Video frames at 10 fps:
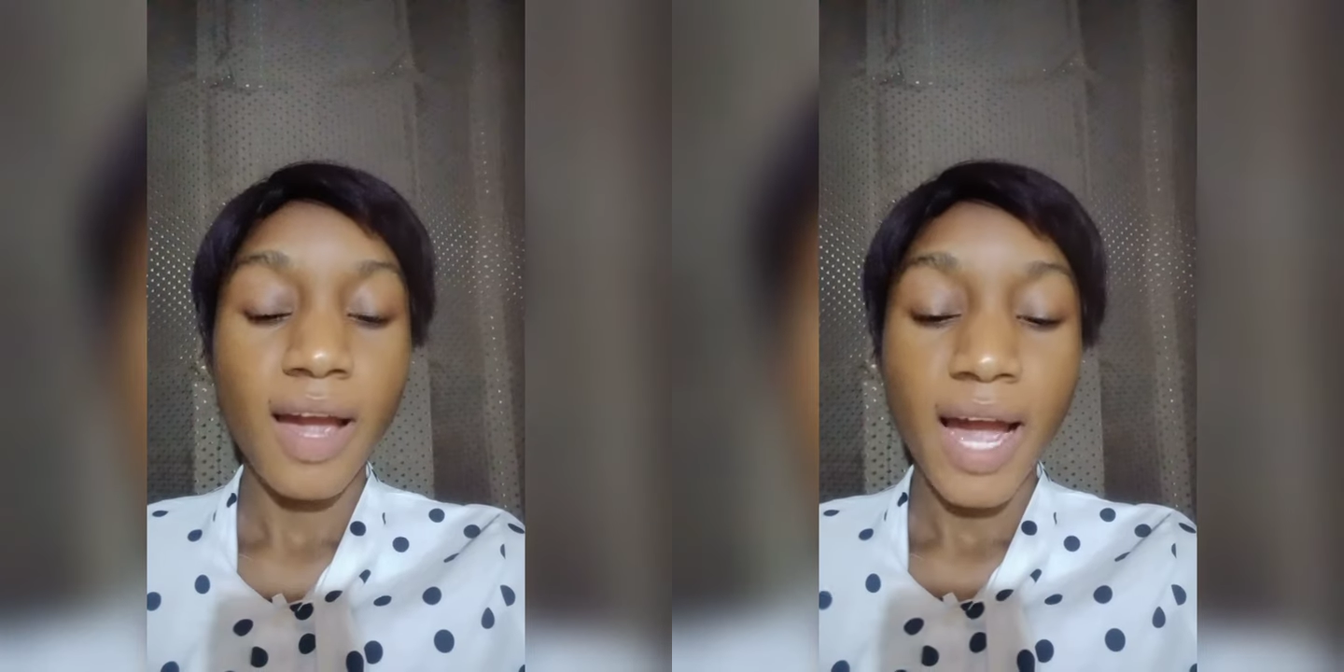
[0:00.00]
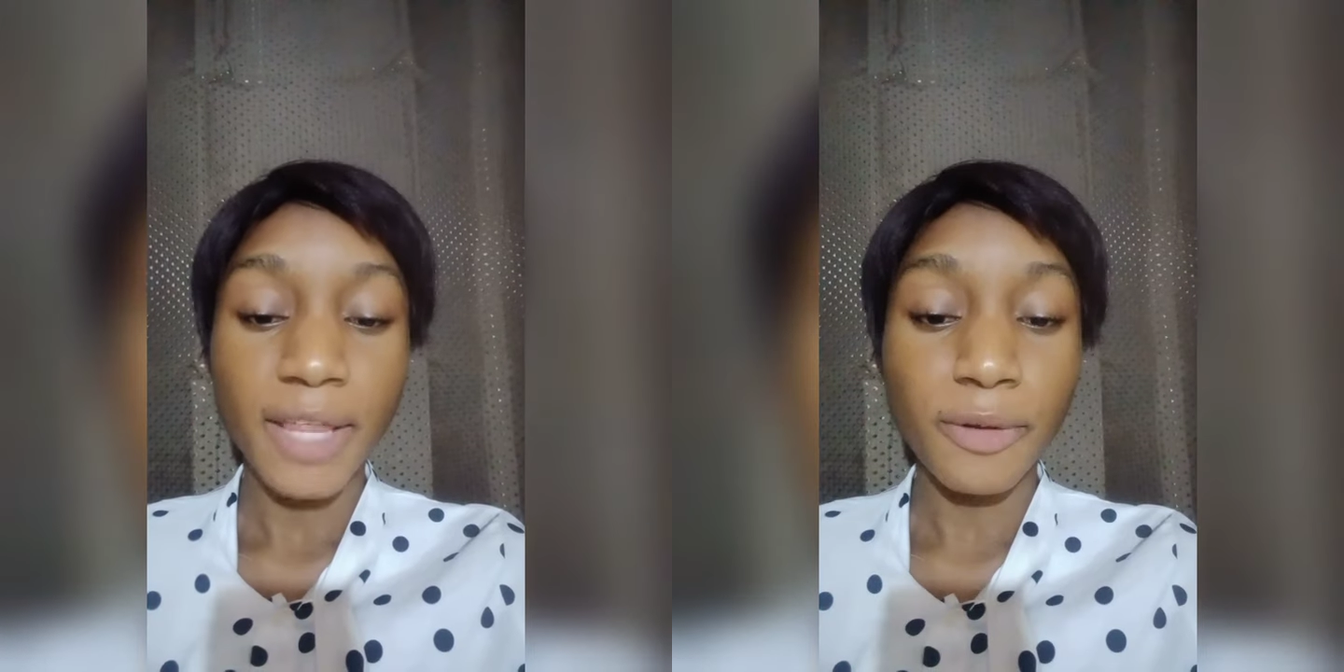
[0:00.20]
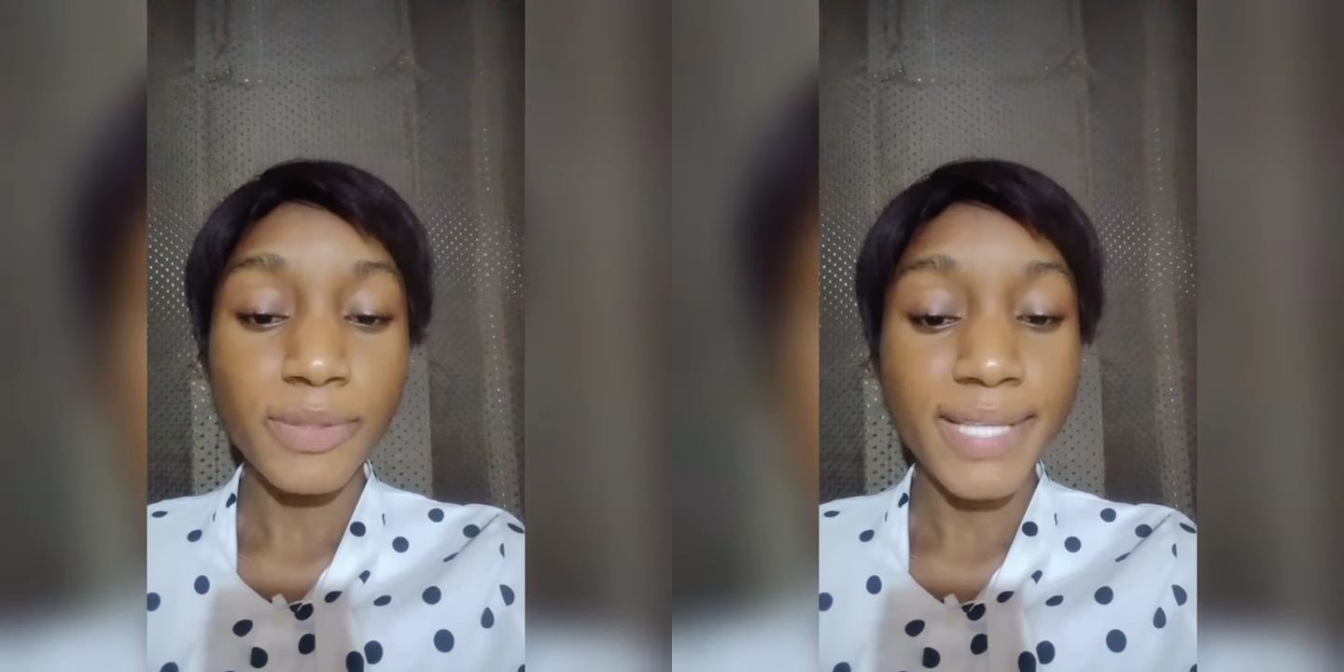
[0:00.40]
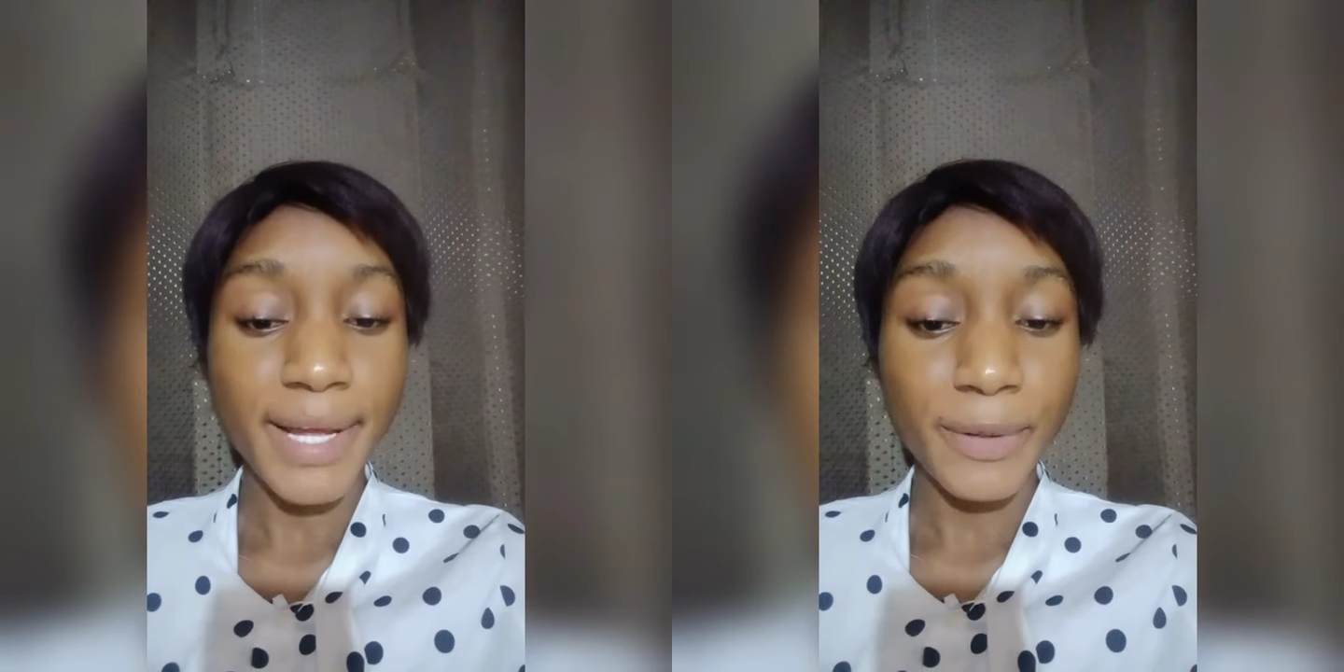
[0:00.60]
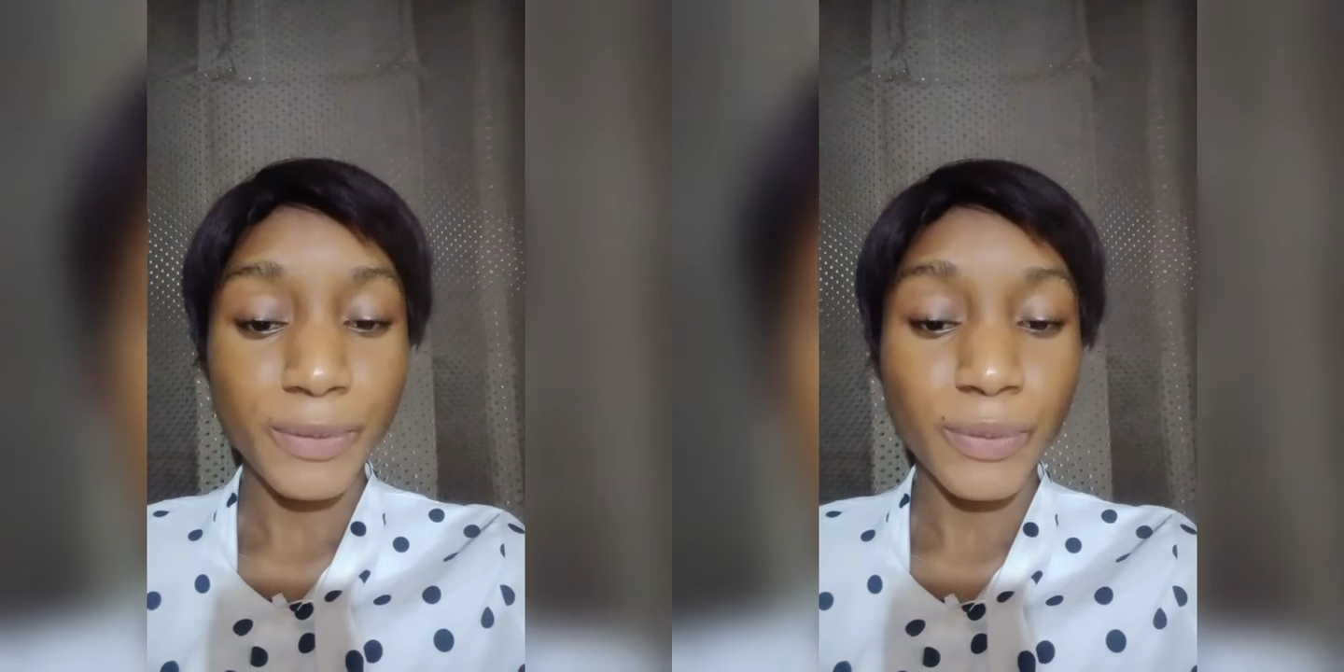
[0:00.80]
At
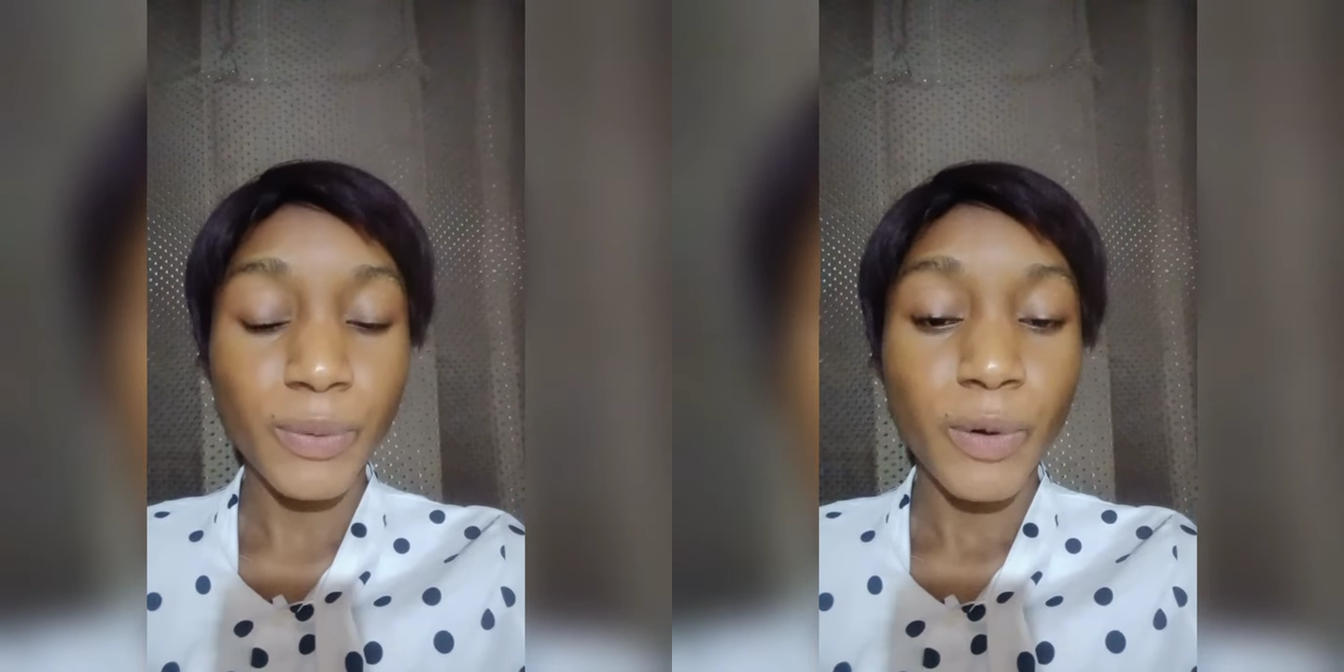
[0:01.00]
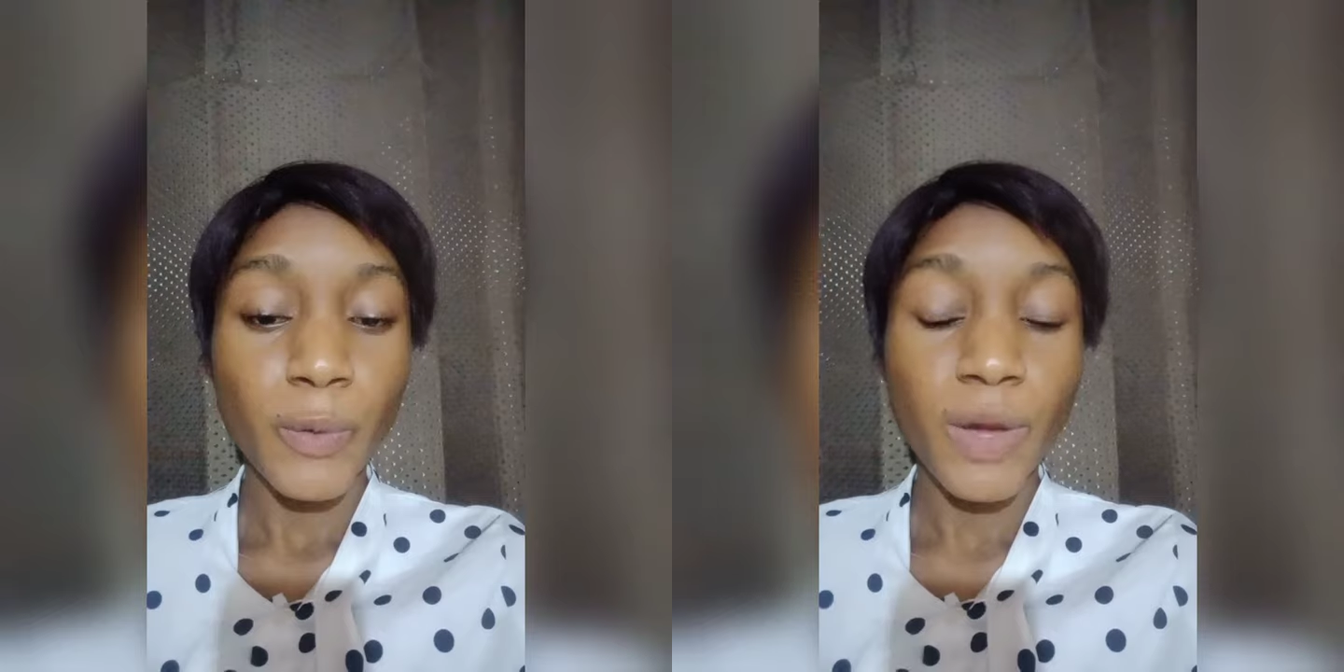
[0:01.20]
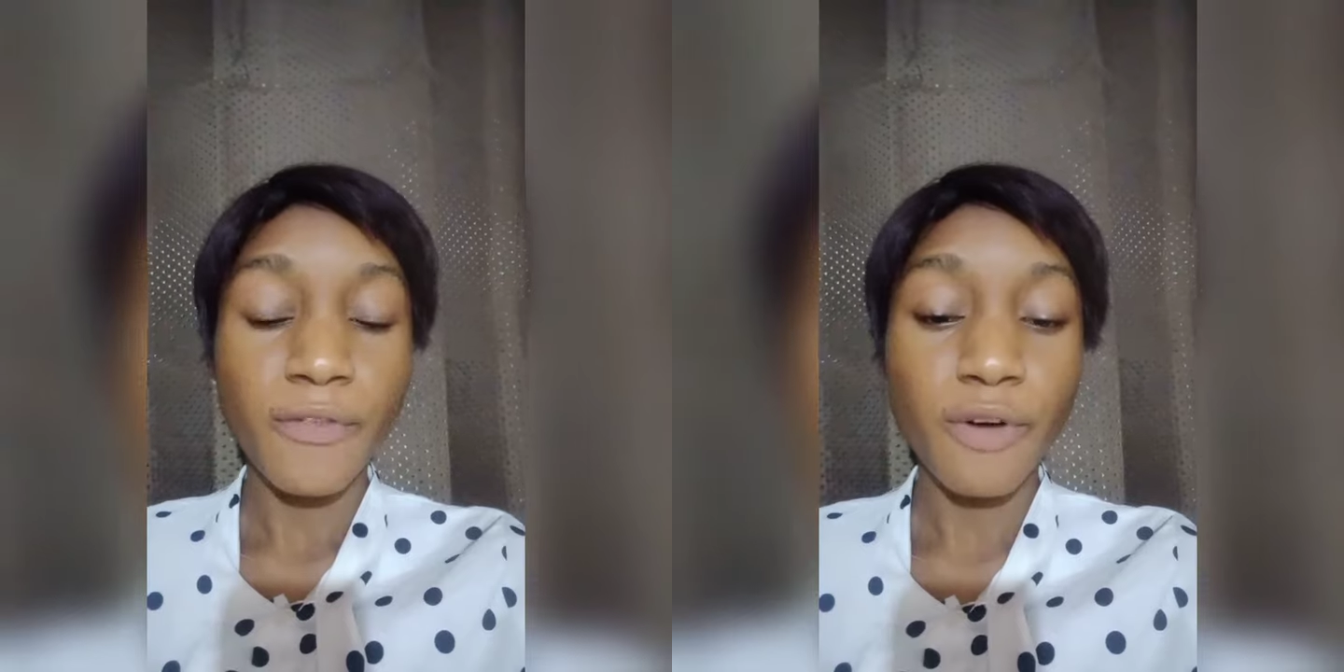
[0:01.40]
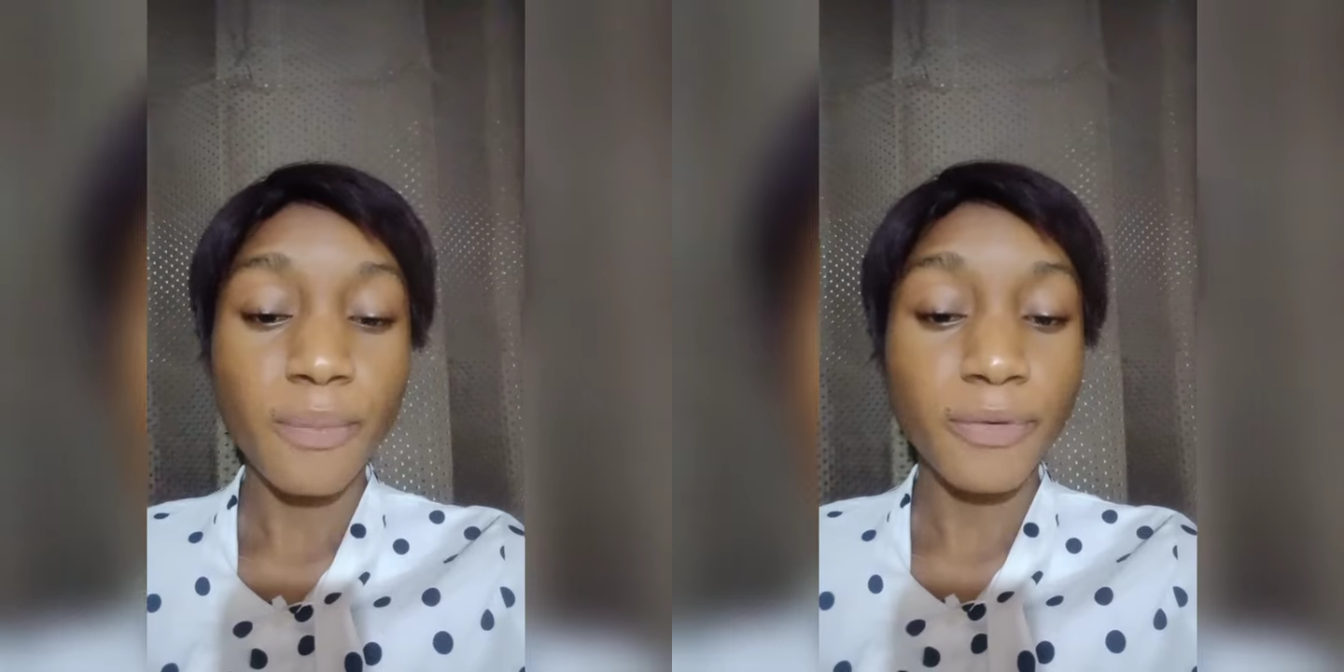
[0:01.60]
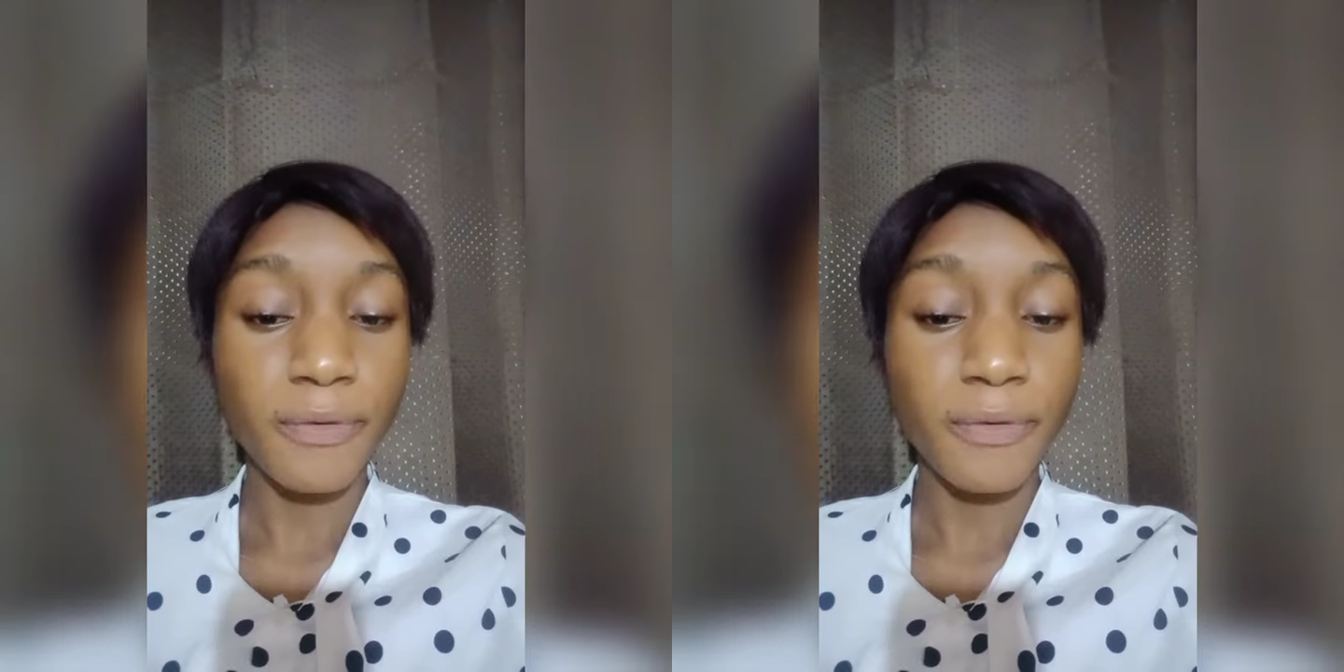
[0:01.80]
Ocycle, we have come